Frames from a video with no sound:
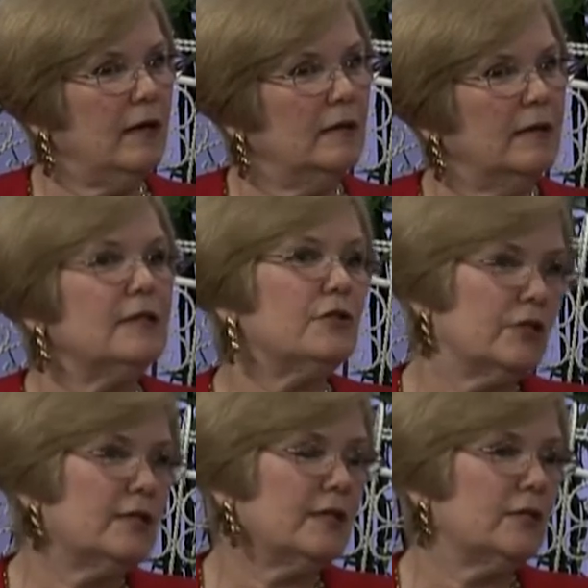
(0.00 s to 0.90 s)
Let's
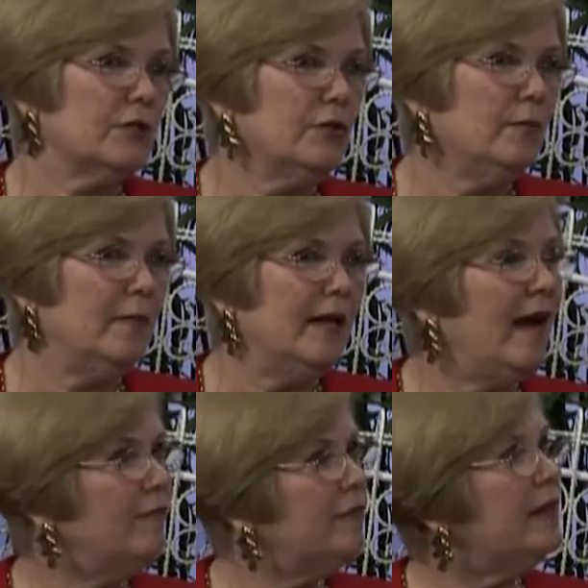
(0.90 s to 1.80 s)
just assume that
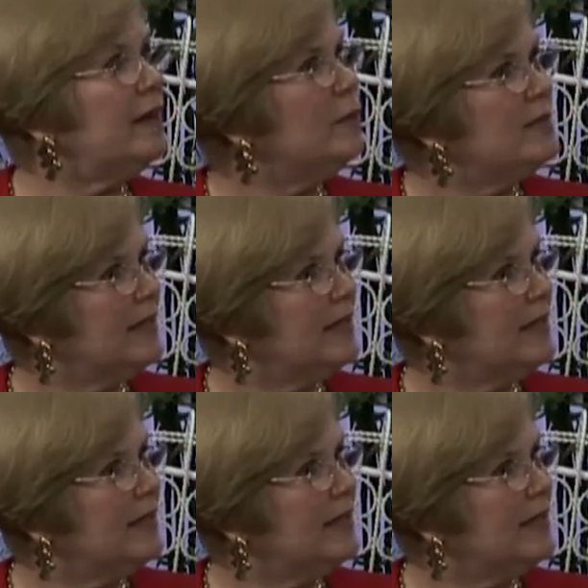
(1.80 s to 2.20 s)
everything was